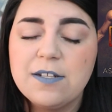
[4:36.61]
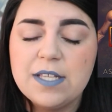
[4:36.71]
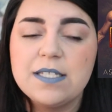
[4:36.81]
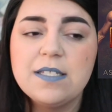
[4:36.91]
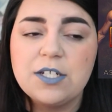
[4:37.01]
So
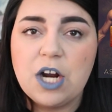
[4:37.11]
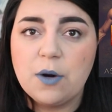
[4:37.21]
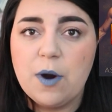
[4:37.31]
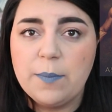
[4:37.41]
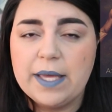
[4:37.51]
this is a
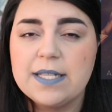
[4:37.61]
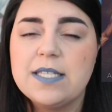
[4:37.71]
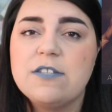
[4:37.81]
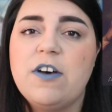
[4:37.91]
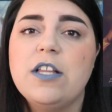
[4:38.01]
dark romance.
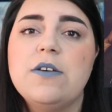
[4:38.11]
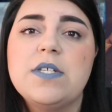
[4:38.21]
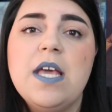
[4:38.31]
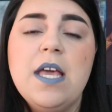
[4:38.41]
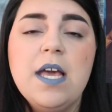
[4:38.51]
This
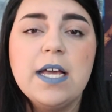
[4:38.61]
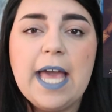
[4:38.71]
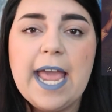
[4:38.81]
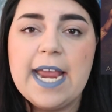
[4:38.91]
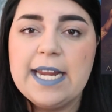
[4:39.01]
follows
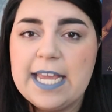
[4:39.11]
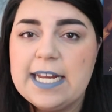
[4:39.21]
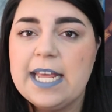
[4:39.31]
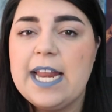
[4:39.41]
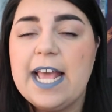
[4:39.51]
Cain,
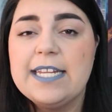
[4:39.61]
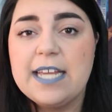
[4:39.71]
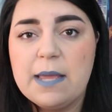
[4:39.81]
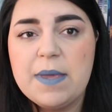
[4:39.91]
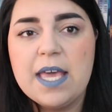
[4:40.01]
Eden, and
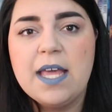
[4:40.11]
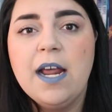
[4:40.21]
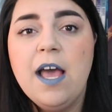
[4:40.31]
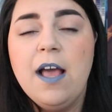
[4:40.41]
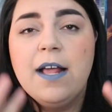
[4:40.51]
Damien.